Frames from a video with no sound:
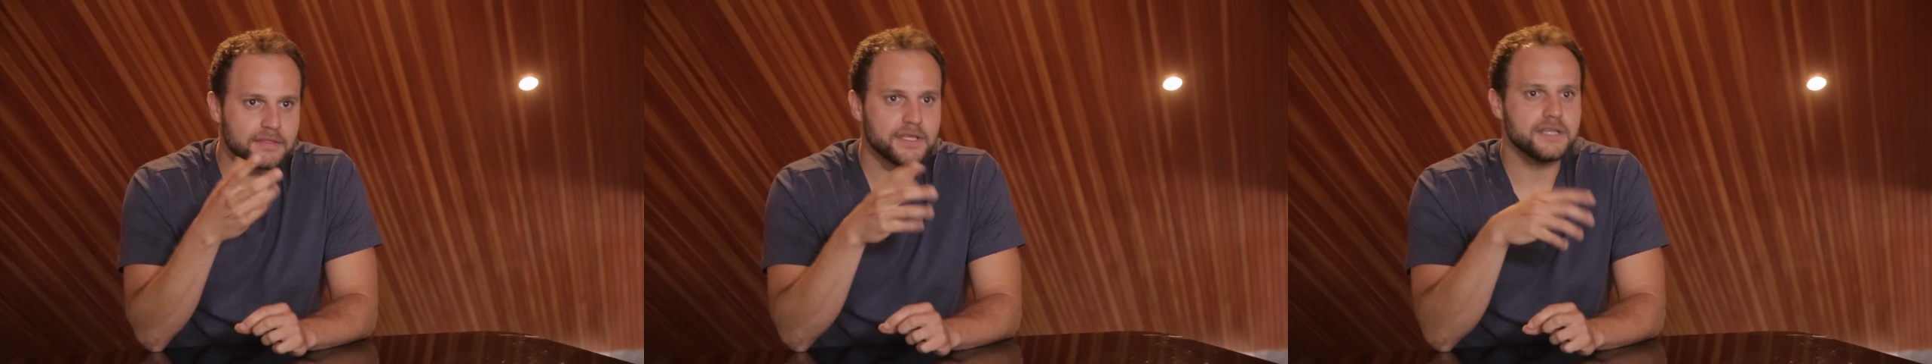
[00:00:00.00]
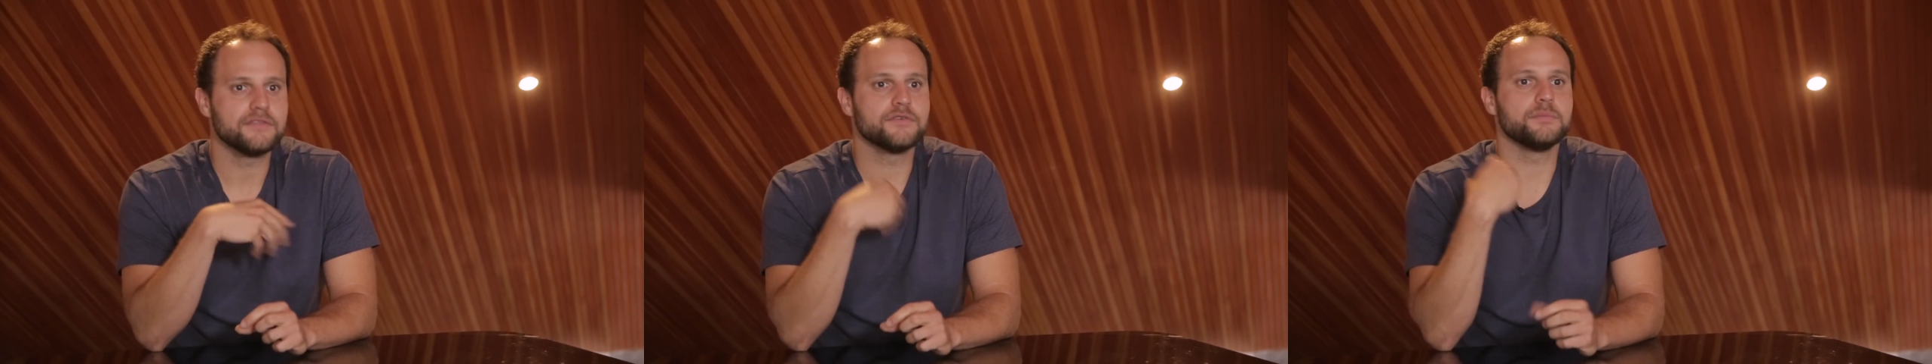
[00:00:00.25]

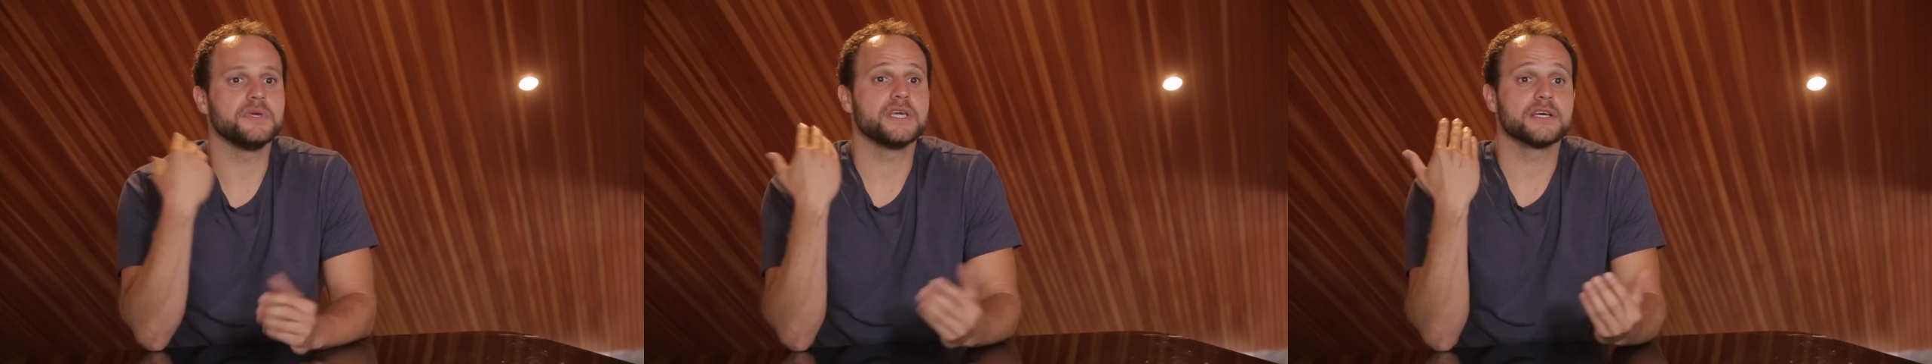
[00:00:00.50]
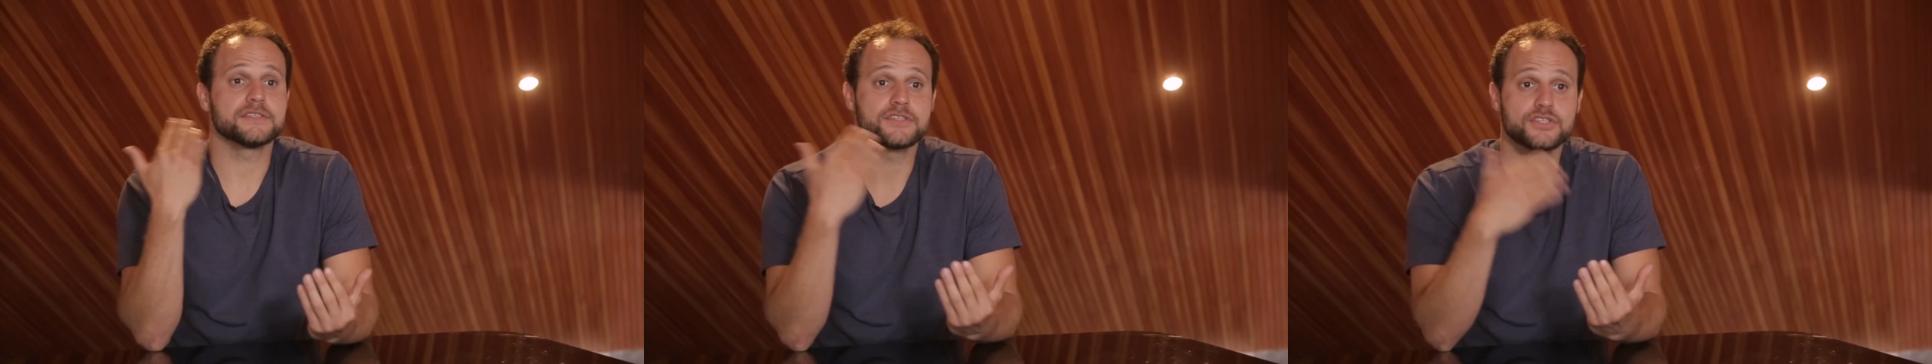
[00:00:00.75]
needed to be
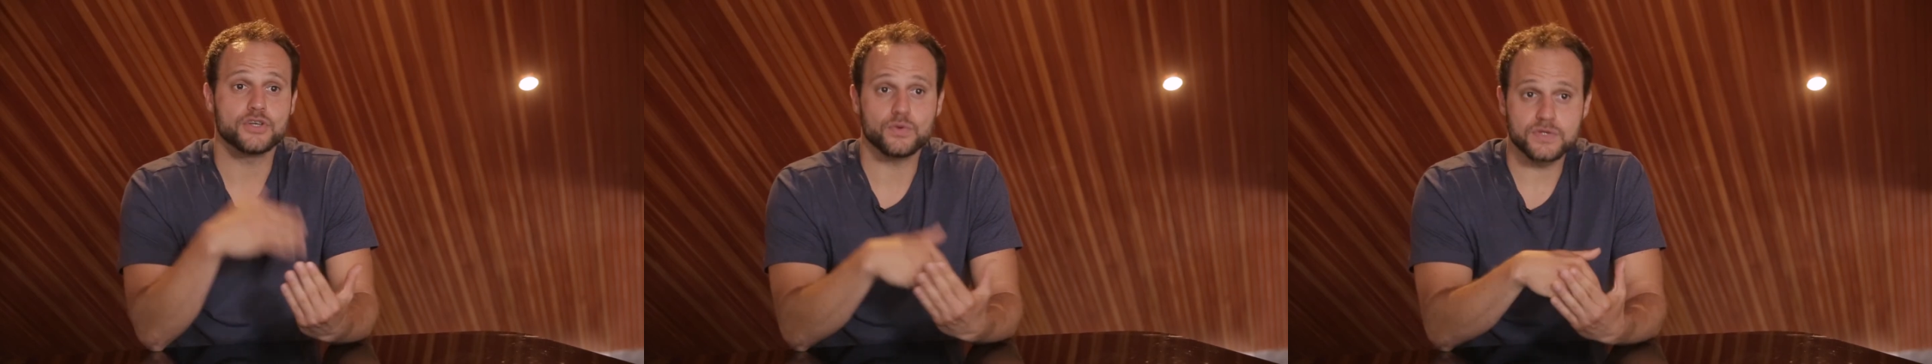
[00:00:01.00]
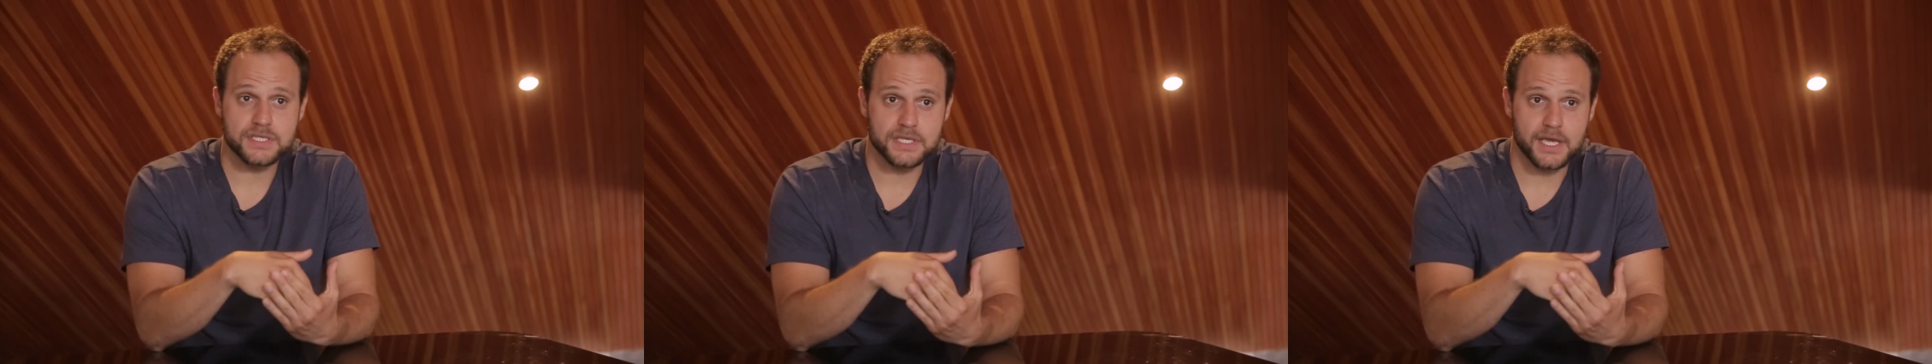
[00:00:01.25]

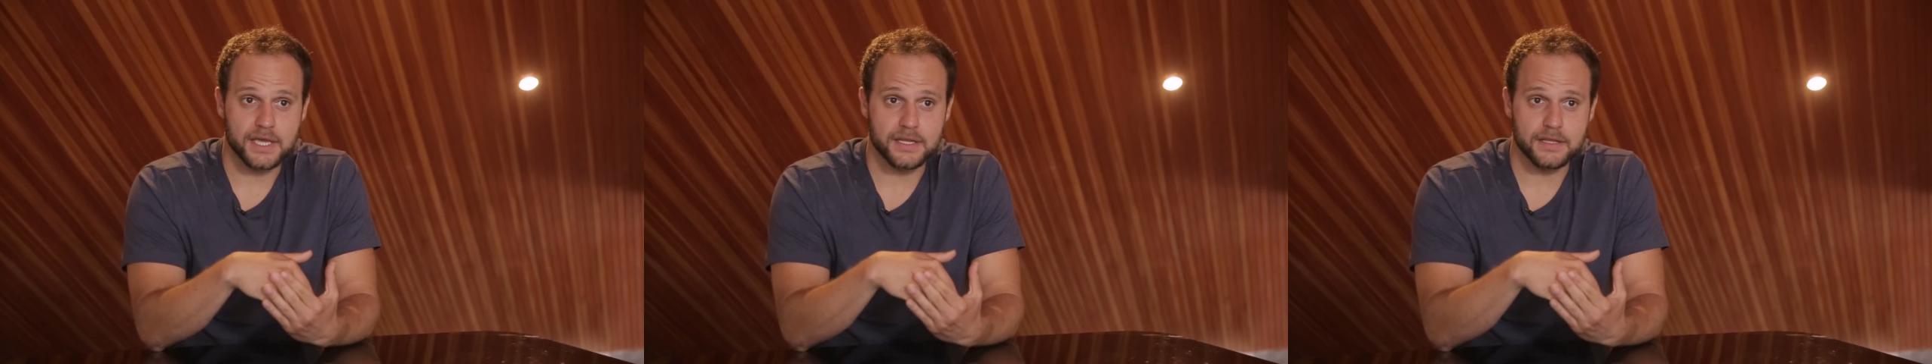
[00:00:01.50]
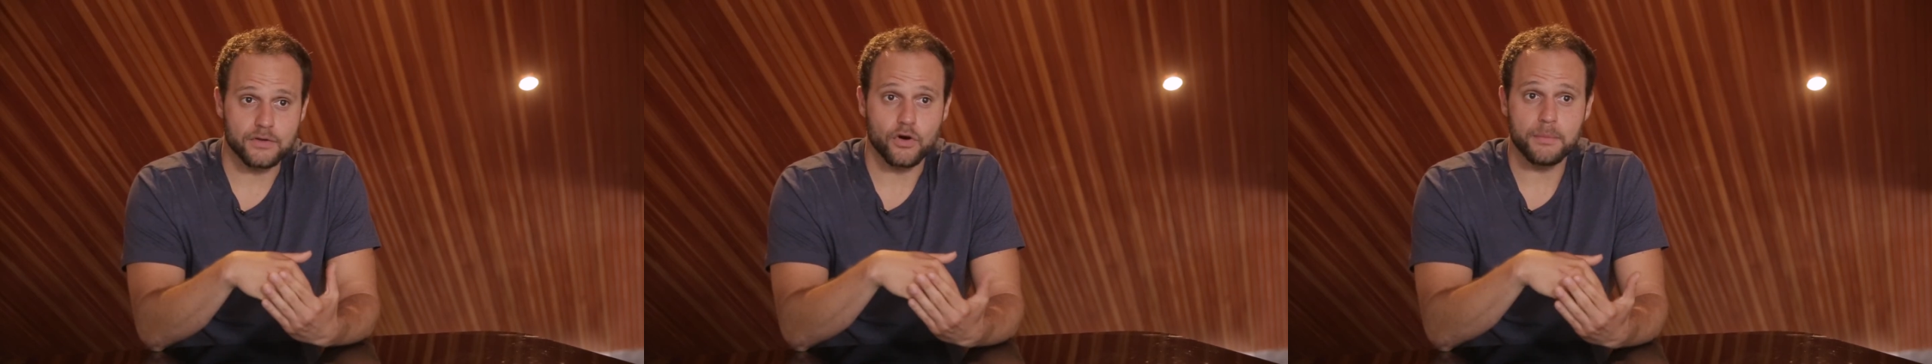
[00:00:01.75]

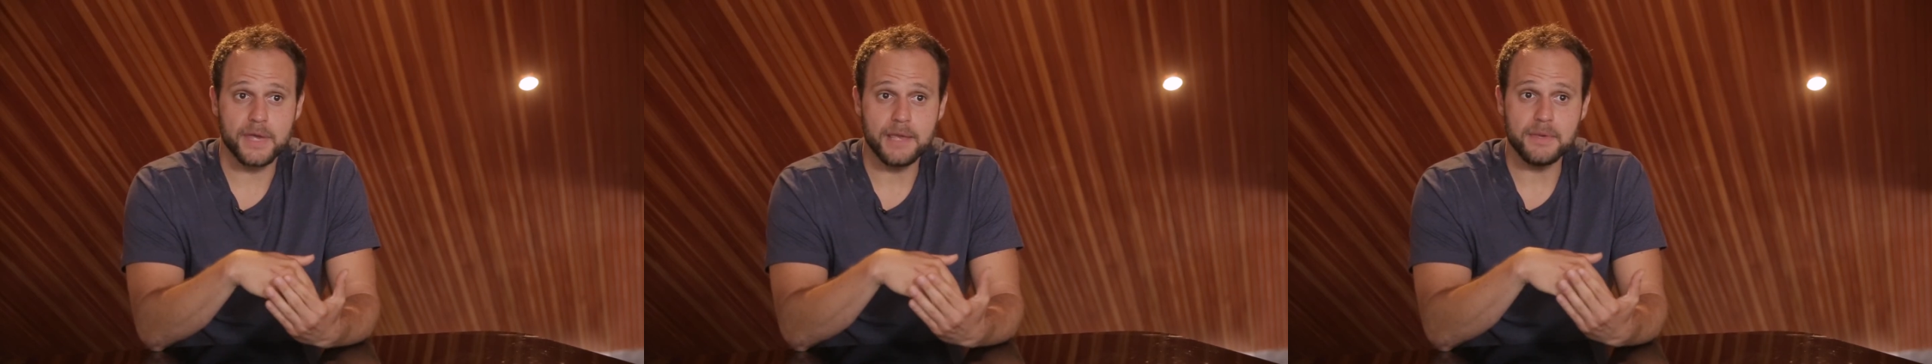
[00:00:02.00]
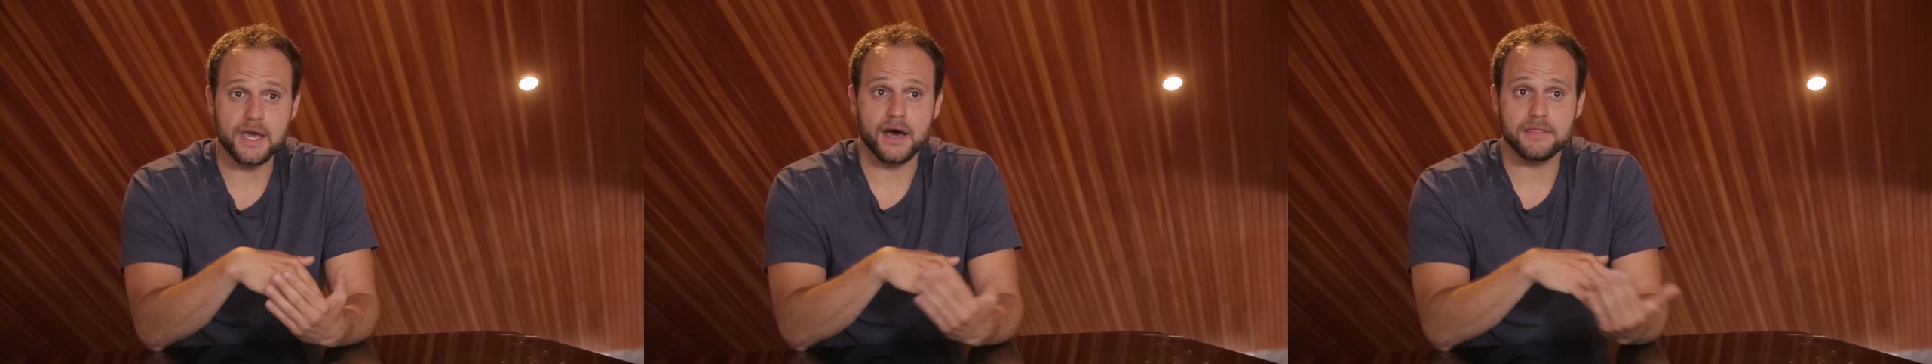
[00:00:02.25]
associated, or
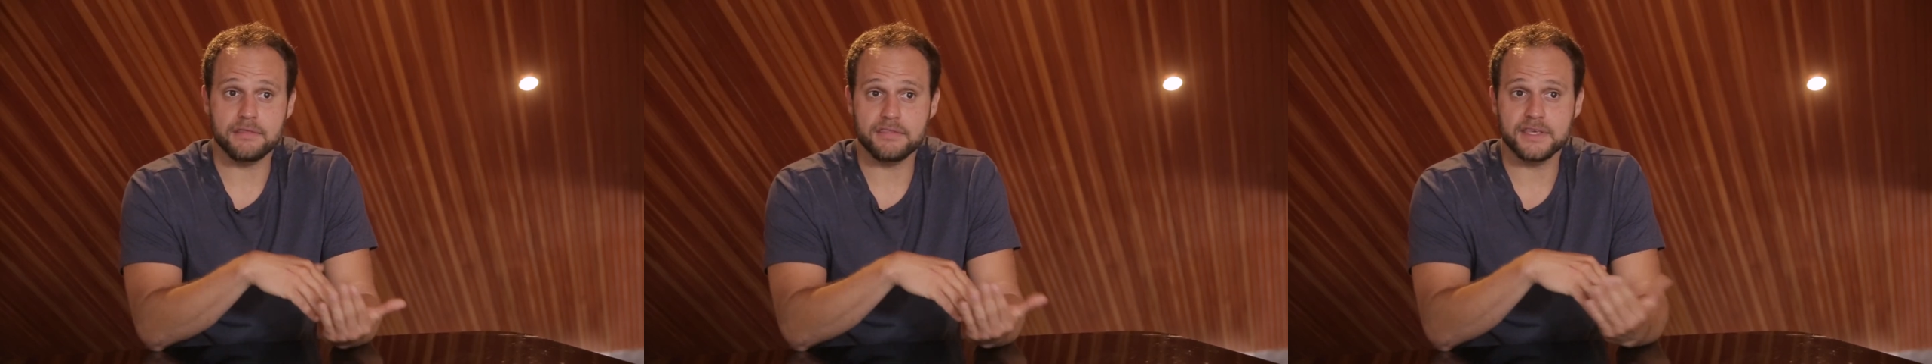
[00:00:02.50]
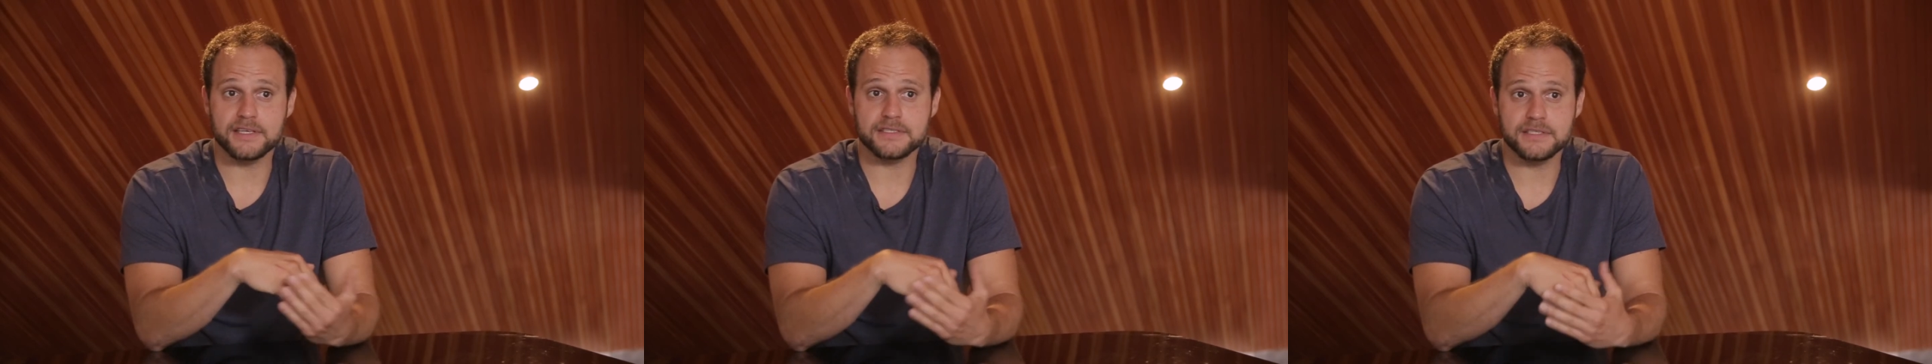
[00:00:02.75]
maybe other
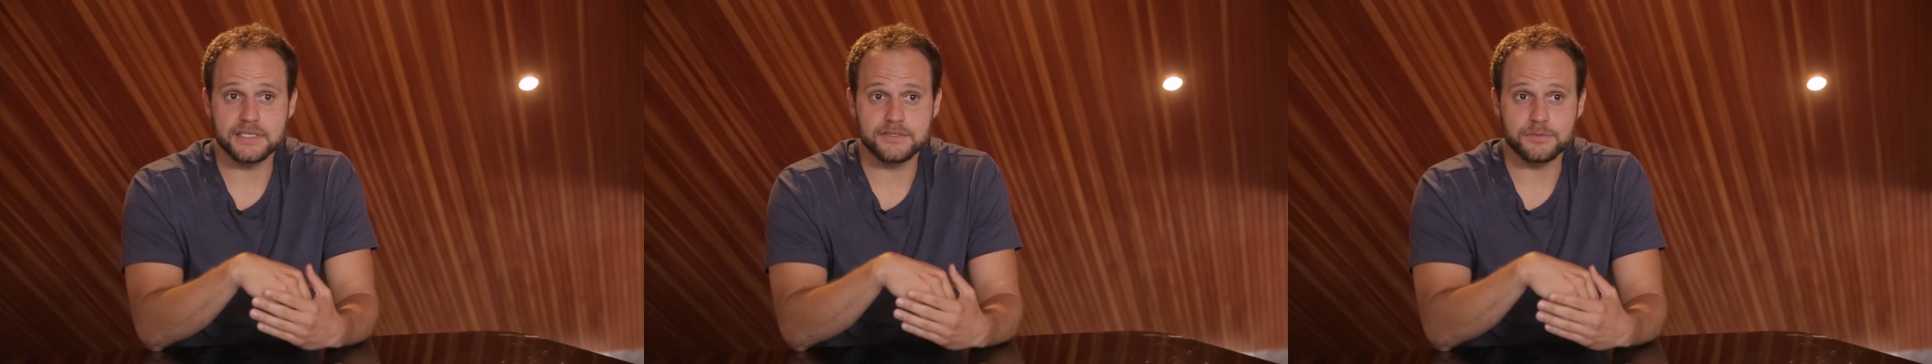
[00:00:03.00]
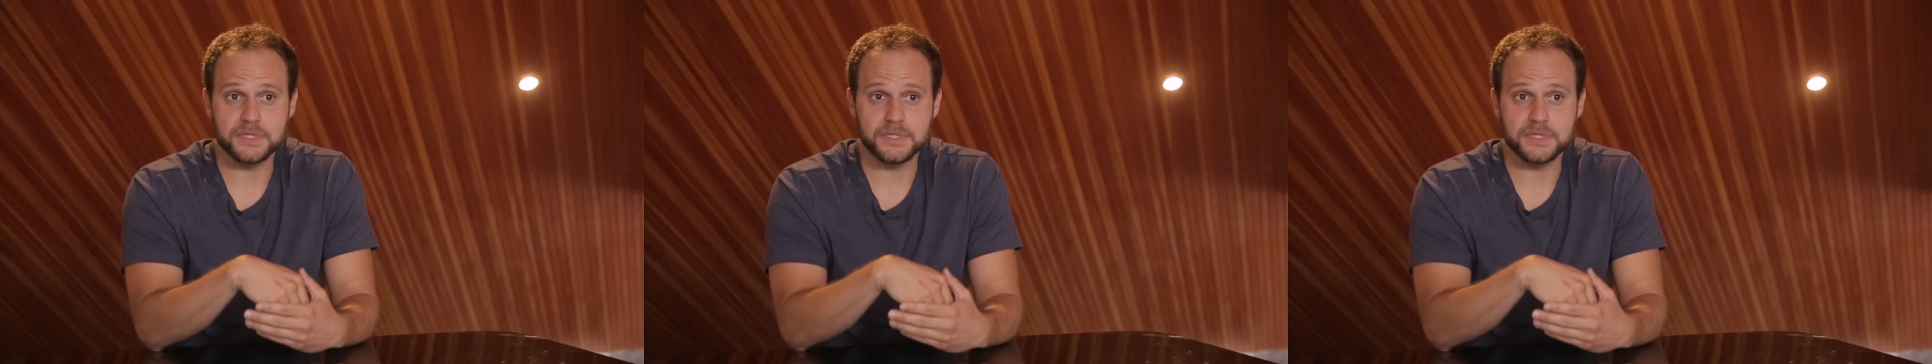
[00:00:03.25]
things need to